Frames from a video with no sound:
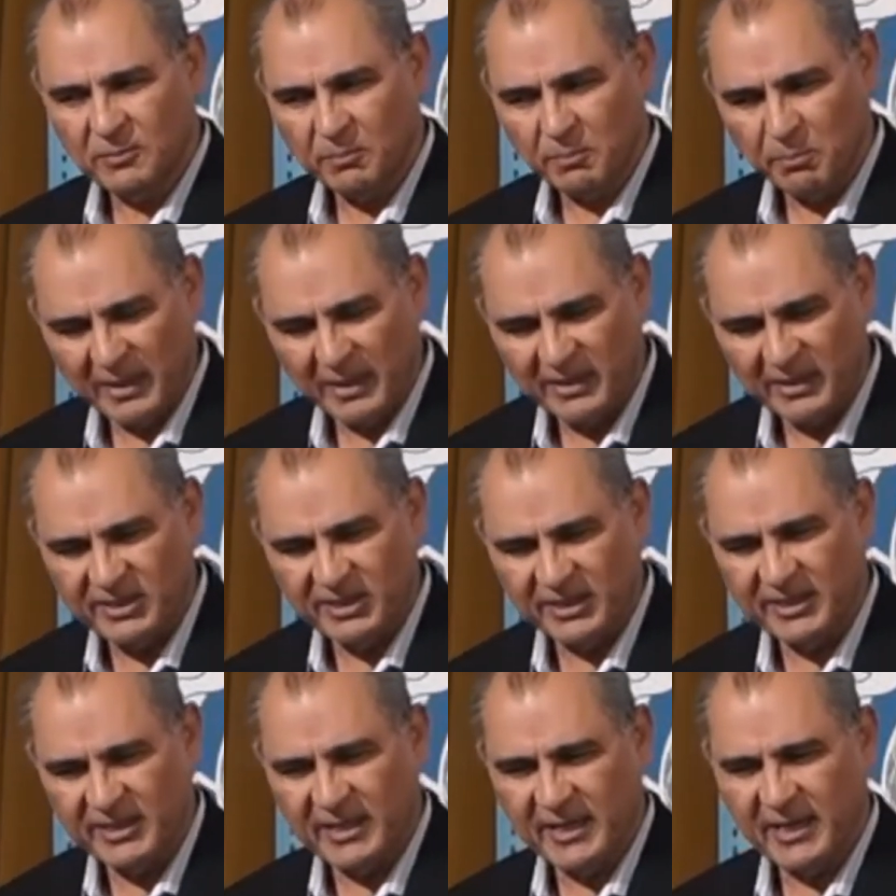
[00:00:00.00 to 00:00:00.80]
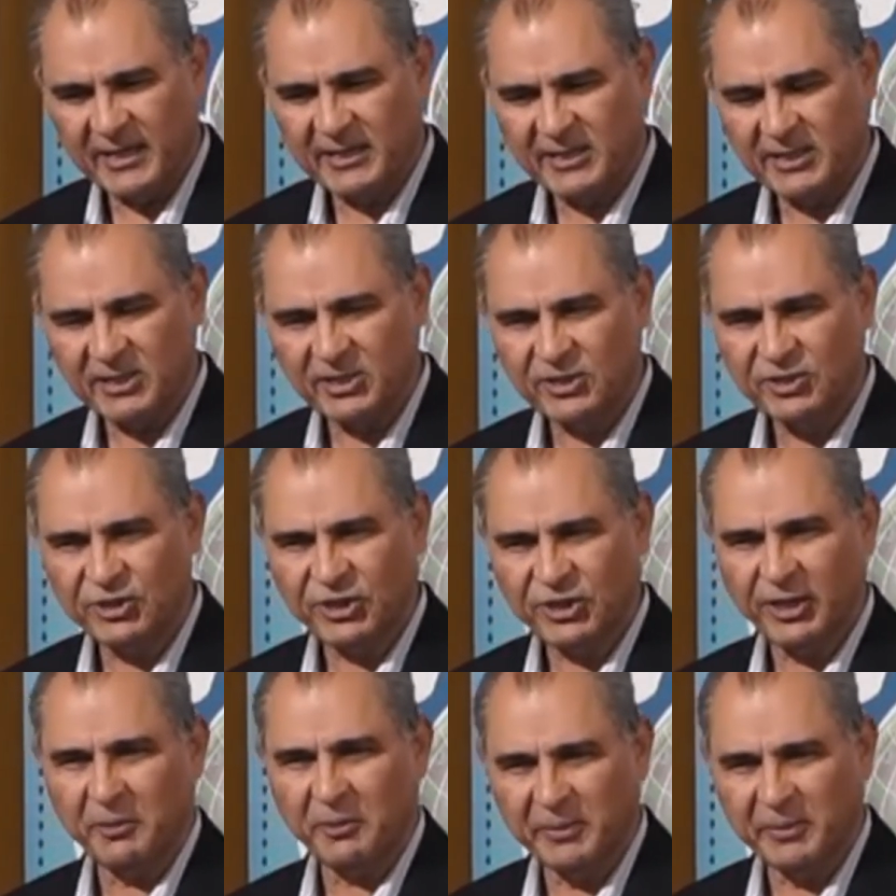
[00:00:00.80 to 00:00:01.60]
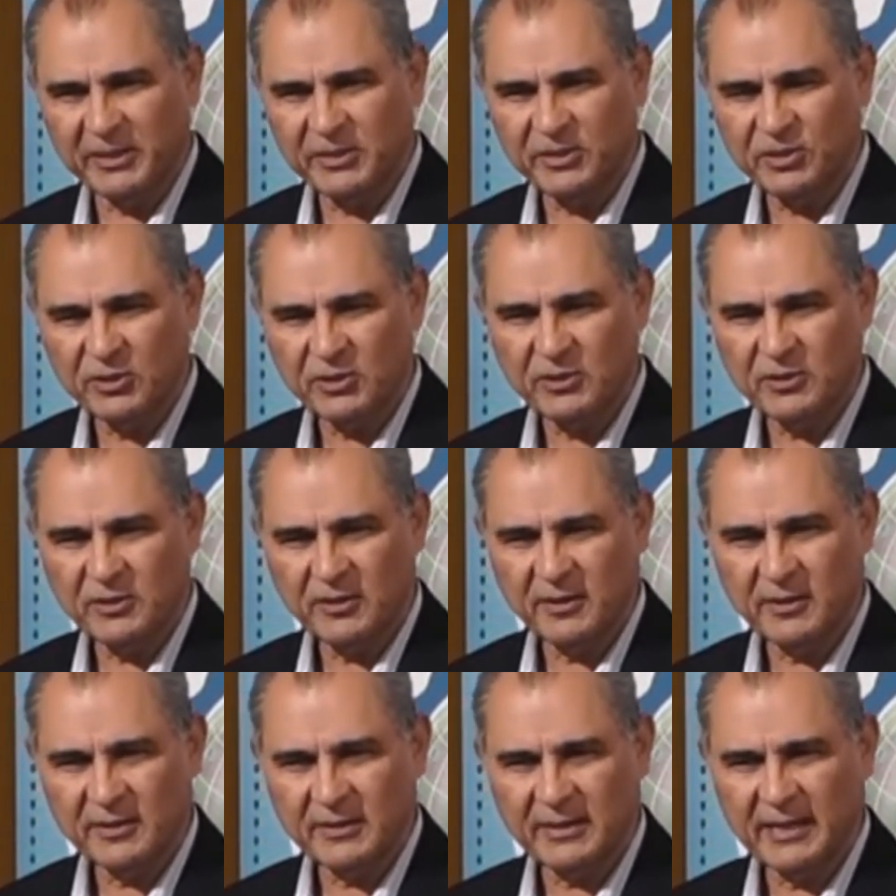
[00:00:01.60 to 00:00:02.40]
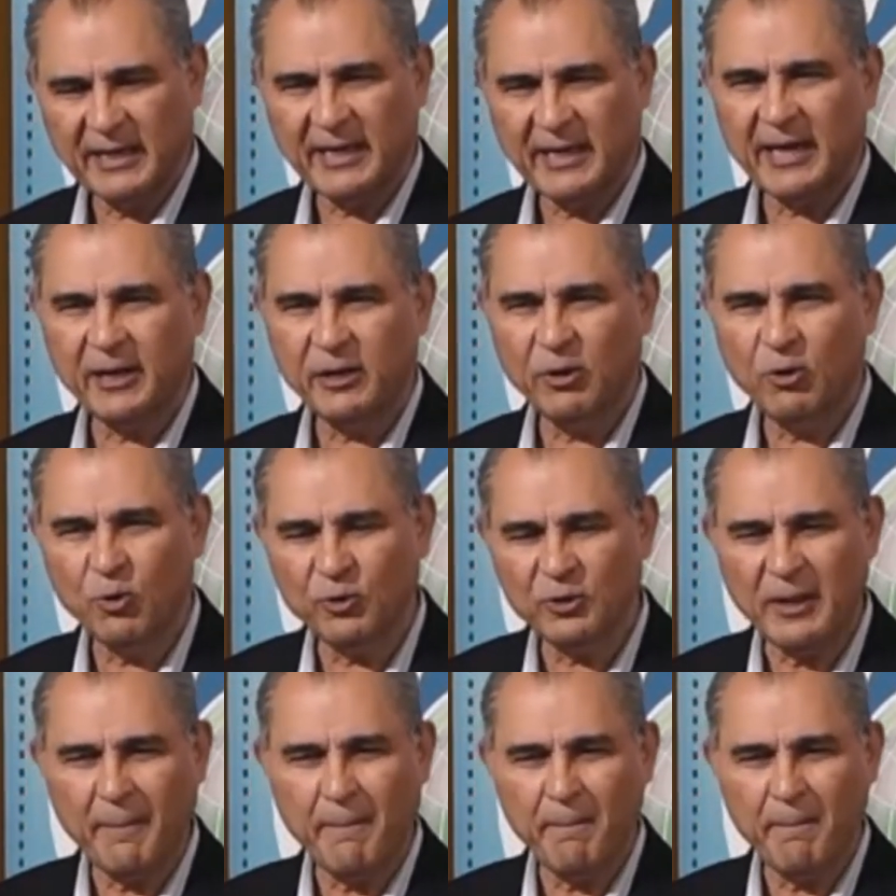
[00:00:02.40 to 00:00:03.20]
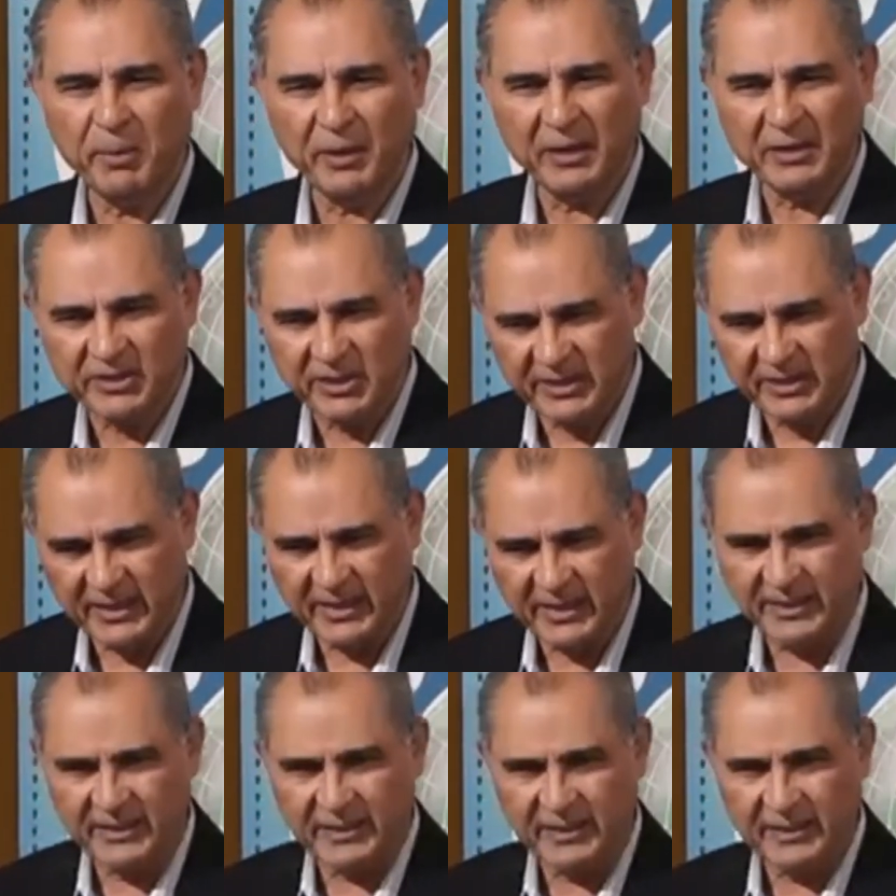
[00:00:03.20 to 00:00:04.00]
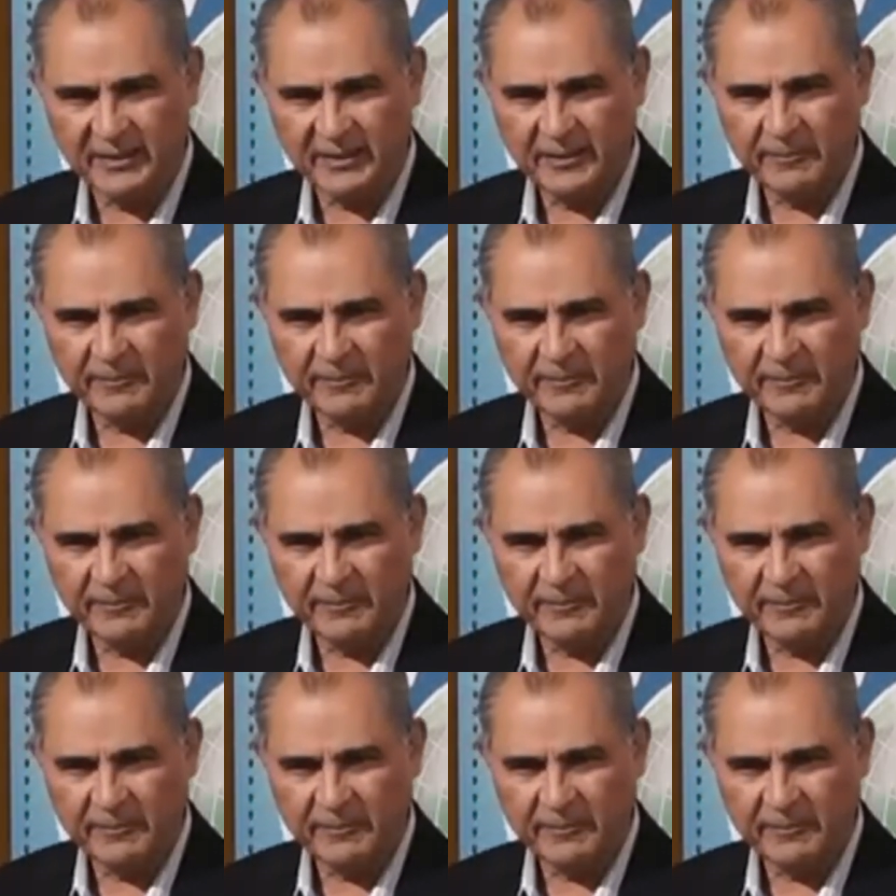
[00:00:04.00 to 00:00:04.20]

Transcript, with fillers: managing director, chairmen, that I know them personally.